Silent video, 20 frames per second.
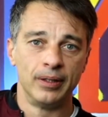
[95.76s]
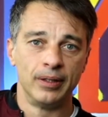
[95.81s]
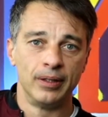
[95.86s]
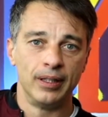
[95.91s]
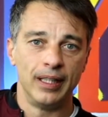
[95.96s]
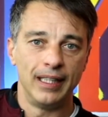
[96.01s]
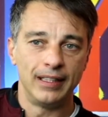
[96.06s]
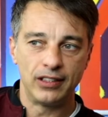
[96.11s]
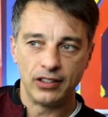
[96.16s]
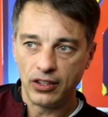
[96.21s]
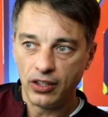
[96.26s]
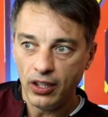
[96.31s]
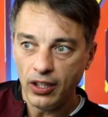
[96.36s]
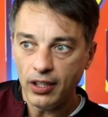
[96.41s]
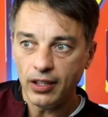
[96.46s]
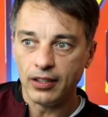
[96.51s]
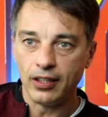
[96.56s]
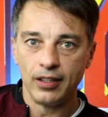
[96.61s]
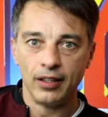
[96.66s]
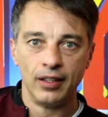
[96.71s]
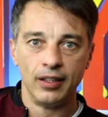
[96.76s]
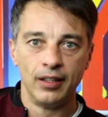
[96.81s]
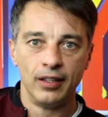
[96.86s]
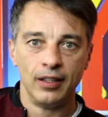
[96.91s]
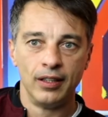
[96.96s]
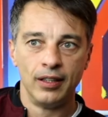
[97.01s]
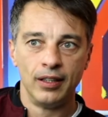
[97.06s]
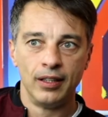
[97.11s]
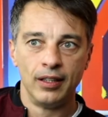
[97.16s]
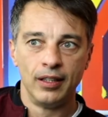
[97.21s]
It's good
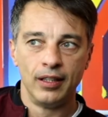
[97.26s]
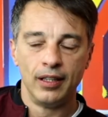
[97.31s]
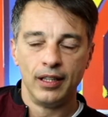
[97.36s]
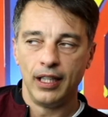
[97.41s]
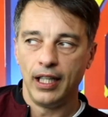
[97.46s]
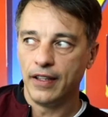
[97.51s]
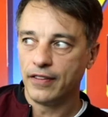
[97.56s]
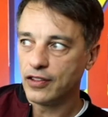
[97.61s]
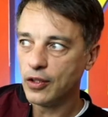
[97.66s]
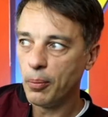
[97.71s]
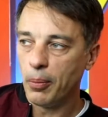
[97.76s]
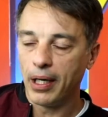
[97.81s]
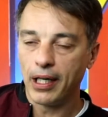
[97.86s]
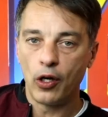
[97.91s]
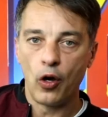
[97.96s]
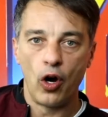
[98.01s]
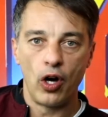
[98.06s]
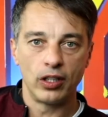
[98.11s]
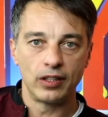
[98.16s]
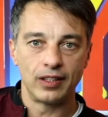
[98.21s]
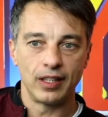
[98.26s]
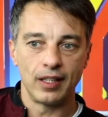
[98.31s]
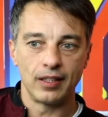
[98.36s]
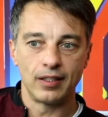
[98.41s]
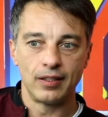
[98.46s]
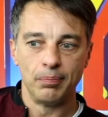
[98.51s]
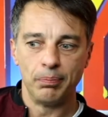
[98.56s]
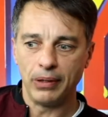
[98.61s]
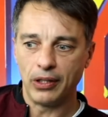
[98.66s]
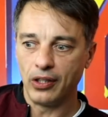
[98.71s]
if somebody hurts
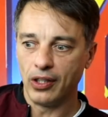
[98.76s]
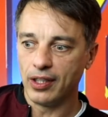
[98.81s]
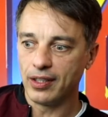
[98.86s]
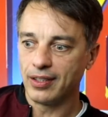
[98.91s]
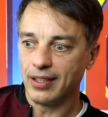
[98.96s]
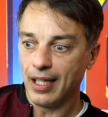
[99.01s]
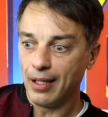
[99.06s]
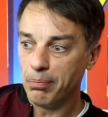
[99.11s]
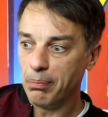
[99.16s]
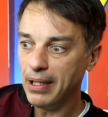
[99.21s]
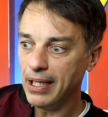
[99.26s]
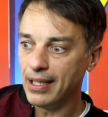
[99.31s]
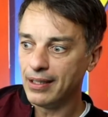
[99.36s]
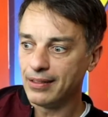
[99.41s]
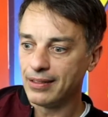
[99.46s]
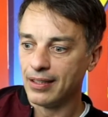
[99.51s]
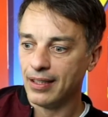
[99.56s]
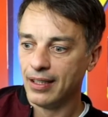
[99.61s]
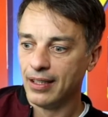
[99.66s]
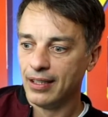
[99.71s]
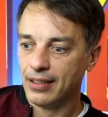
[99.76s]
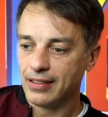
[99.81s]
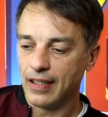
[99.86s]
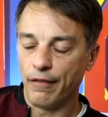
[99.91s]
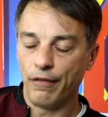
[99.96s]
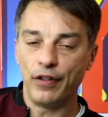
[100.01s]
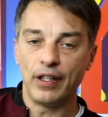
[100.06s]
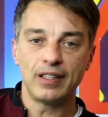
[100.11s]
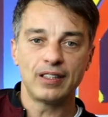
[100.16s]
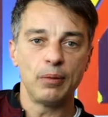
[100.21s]
us because it means
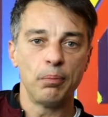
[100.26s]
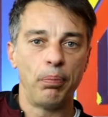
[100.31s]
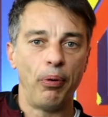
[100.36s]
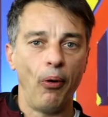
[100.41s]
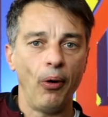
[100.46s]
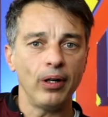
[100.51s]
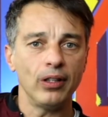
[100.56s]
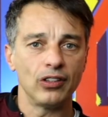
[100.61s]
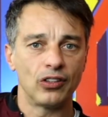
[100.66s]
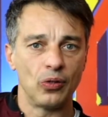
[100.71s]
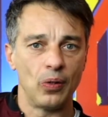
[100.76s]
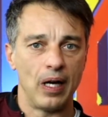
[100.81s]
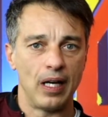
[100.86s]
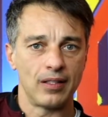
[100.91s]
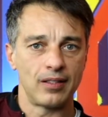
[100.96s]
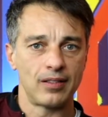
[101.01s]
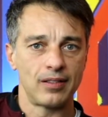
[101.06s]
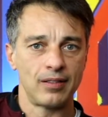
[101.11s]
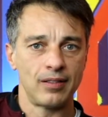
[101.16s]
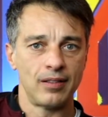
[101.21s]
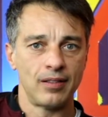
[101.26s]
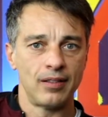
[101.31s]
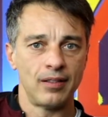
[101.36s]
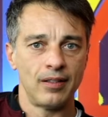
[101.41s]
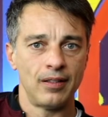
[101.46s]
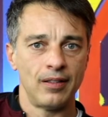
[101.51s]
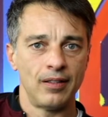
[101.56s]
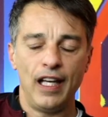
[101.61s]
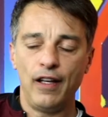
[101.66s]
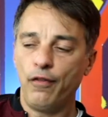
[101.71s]
something is important to us.
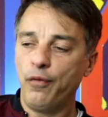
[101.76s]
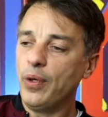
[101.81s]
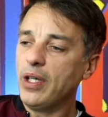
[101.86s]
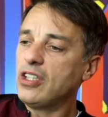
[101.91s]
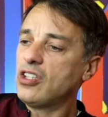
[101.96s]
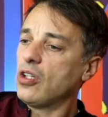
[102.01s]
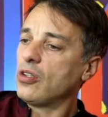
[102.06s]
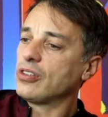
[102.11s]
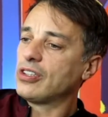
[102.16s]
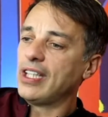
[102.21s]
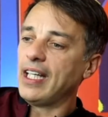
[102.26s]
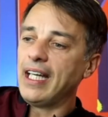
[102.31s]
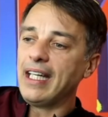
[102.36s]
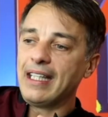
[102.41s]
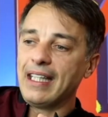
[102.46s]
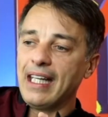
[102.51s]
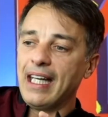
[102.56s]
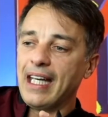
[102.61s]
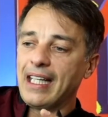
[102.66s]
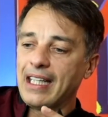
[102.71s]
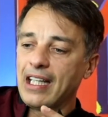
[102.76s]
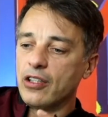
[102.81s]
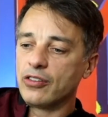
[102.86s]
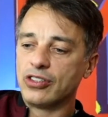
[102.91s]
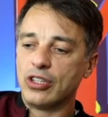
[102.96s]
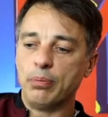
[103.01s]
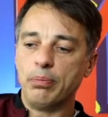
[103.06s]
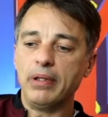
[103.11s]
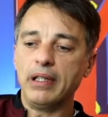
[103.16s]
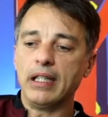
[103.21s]
If we don't take
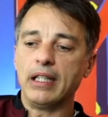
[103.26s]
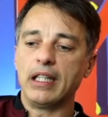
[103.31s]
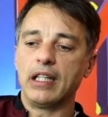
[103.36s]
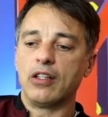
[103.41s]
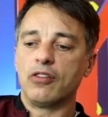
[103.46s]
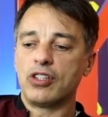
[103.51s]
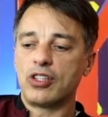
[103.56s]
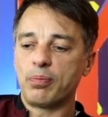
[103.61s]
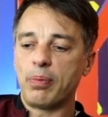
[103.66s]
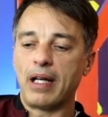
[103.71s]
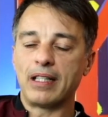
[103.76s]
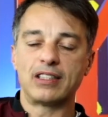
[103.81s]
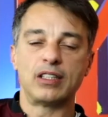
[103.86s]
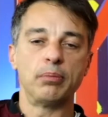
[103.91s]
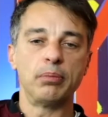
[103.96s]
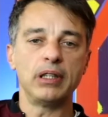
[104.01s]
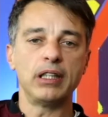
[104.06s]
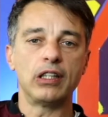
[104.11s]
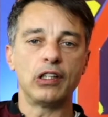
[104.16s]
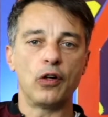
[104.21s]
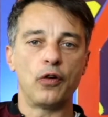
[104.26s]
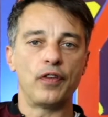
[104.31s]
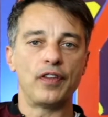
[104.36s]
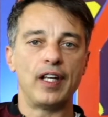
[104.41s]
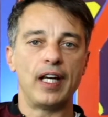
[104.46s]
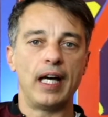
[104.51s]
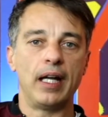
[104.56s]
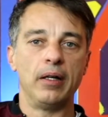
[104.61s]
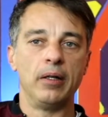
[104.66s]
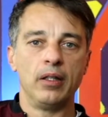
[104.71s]
accountability or responsibility over
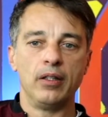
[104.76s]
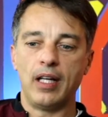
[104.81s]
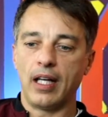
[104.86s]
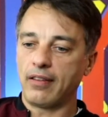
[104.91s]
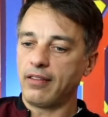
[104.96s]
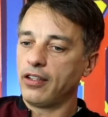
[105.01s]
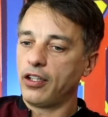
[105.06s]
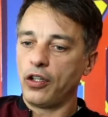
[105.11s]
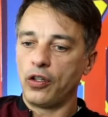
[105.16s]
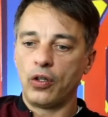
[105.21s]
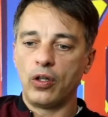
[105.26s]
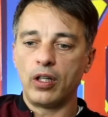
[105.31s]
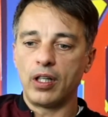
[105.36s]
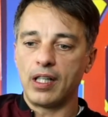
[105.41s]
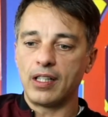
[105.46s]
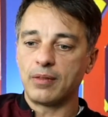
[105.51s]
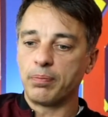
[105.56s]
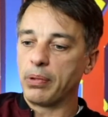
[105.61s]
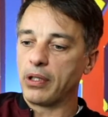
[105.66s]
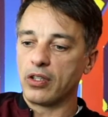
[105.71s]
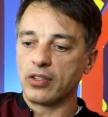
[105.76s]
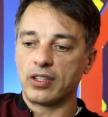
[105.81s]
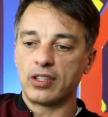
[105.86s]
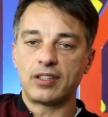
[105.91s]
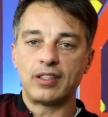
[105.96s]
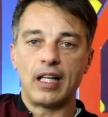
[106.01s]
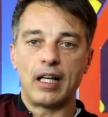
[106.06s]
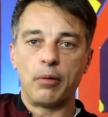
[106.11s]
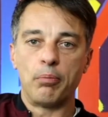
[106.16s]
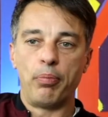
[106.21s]
that, nothing can hurt us because it's
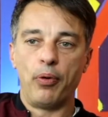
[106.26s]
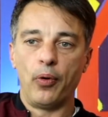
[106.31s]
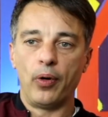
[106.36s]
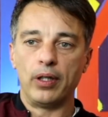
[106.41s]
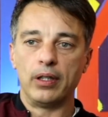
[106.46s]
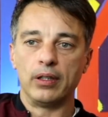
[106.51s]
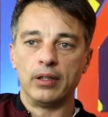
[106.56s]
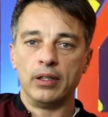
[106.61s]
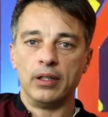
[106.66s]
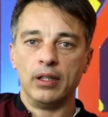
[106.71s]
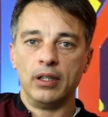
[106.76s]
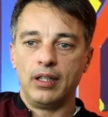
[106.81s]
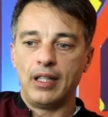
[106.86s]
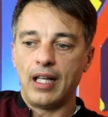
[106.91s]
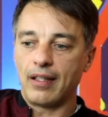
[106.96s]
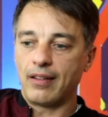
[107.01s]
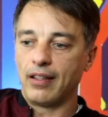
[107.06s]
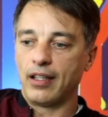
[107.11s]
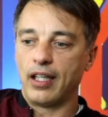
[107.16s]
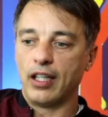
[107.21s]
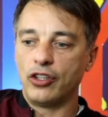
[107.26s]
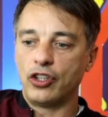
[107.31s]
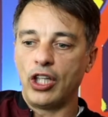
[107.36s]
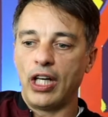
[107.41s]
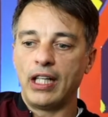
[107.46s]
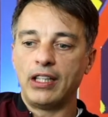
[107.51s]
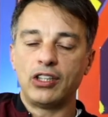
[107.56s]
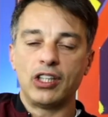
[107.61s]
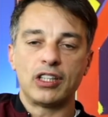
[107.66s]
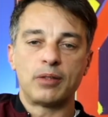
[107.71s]
not important. Nothing can
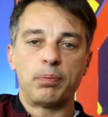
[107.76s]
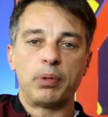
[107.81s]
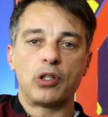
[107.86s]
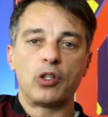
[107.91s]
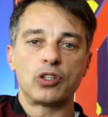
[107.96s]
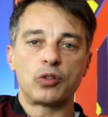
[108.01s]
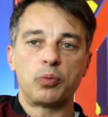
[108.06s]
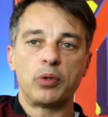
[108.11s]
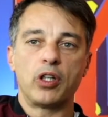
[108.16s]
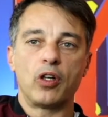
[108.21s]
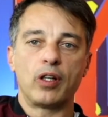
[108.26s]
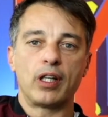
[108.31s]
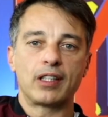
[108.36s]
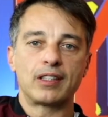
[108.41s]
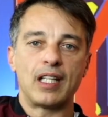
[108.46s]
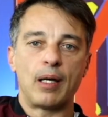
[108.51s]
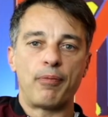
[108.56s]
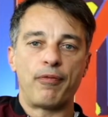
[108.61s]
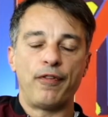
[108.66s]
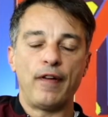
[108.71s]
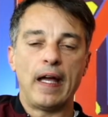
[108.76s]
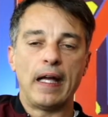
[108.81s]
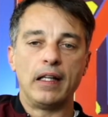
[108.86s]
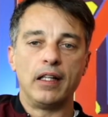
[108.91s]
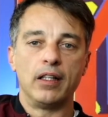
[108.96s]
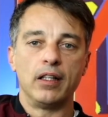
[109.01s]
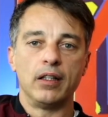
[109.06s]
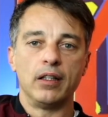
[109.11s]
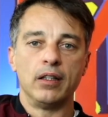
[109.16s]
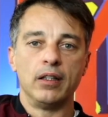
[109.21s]
change us because we don't accept
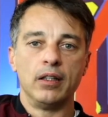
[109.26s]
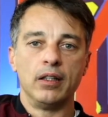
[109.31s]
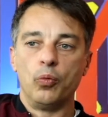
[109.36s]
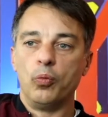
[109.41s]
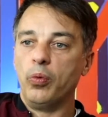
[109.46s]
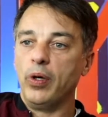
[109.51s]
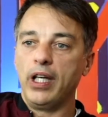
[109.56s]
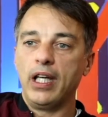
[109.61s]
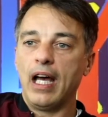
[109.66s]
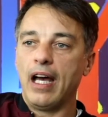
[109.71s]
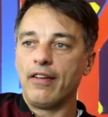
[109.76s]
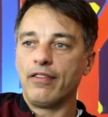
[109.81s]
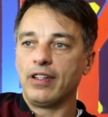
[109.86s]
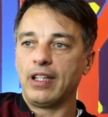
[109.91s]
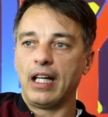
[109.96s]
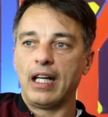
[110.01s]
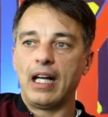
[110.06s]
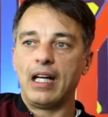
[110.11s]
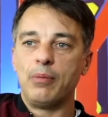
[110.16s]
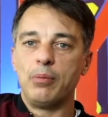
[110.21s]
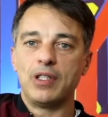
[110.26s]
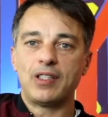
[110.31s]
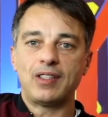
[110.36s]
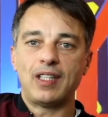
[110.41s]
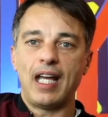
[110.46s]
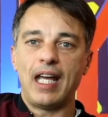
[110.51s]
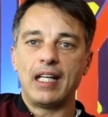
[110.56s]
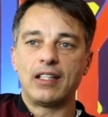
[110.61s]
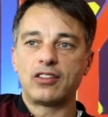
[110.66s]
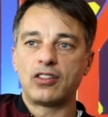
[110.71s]
failure. We haven't done any
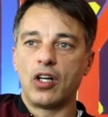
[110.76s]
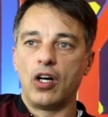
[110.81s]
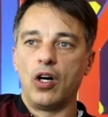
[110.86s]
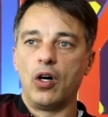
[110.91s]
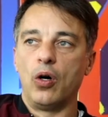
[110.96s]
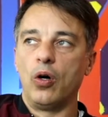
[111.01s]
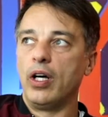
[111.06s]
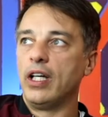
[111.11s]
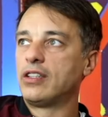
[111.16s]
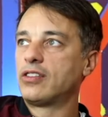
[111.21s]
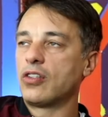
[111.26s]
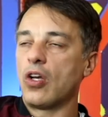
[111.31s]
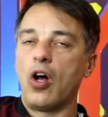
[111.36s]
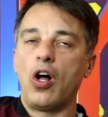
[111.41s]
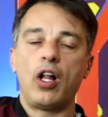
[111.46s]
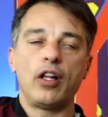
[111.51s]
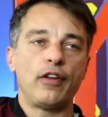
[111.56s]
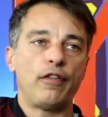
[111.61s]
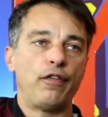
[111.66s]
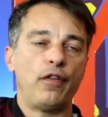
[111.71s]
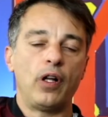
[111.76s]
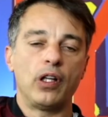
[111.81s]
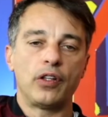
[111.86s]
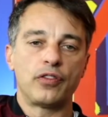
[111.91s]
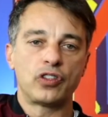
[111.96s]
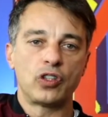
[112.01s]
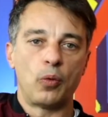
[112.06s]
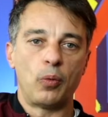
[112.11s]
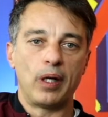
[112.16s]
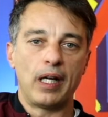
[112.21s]
mistakes, so it's all the fault of
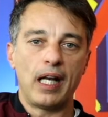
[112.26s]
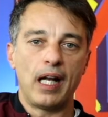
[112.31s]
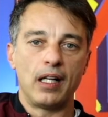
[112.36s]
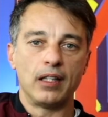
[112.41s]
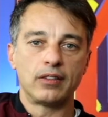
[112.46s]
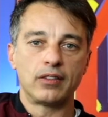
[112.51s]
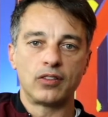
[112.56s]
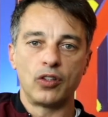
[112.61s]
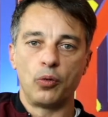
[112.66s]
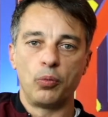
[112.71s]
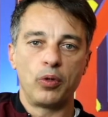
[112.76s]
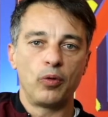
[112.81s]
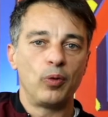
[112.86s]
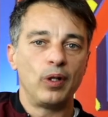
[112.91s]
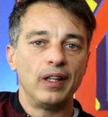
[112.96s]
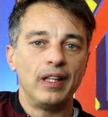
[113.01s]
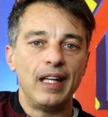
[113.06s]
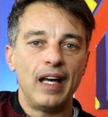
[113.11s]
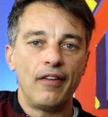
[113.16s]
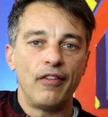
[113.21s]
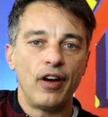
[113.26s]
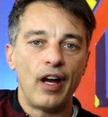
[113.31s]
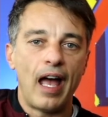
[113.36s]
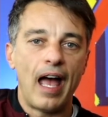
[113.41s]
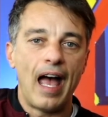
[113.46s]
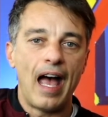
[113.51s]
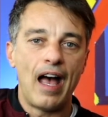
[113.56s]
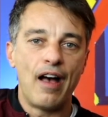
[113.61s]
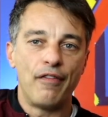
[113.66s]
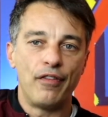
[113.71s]
someone else, so we will never
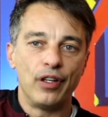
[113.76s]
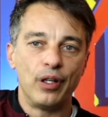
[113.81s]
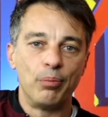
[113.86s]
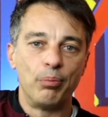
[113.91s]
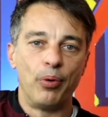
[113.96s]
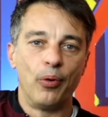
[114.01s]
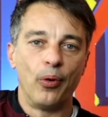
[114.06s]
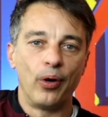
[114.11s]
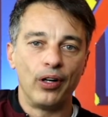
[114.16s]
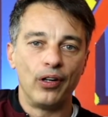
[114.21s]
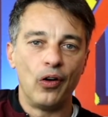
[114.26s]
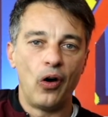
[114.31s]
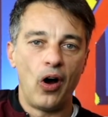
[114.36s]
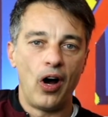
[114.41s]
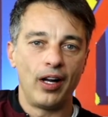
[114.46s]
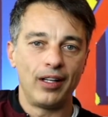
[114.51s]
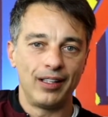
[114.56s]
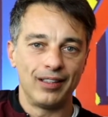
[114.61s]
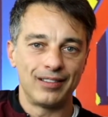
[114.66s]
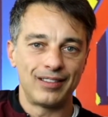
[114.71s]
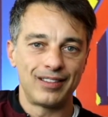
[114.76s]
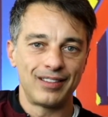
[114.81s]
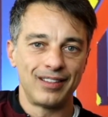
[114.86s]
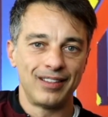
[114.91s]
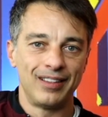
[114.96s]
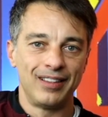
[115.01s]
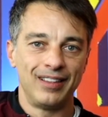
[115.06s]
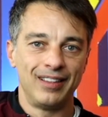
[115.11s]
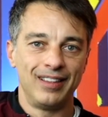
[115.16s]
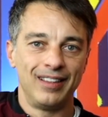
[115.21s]
have an important audience.